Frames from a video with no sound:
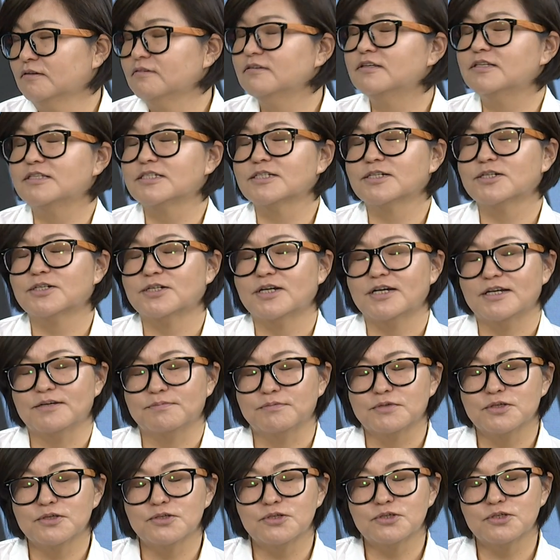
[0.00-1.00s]
It's crime.
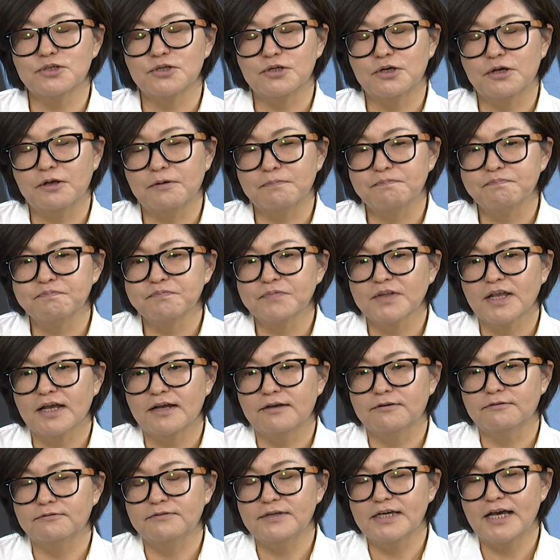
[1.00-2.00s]
So
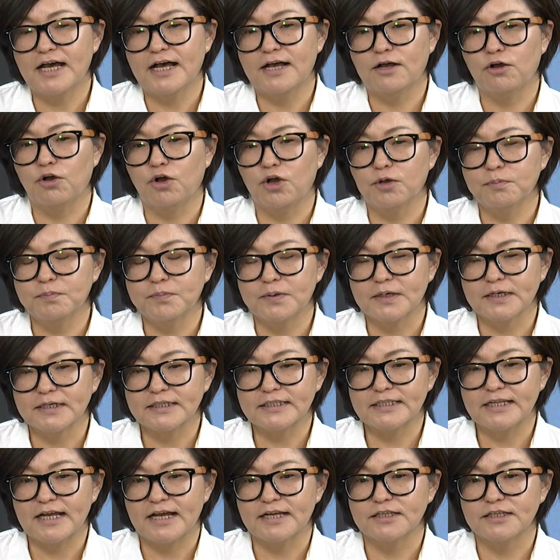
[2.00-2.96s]
we are hoping that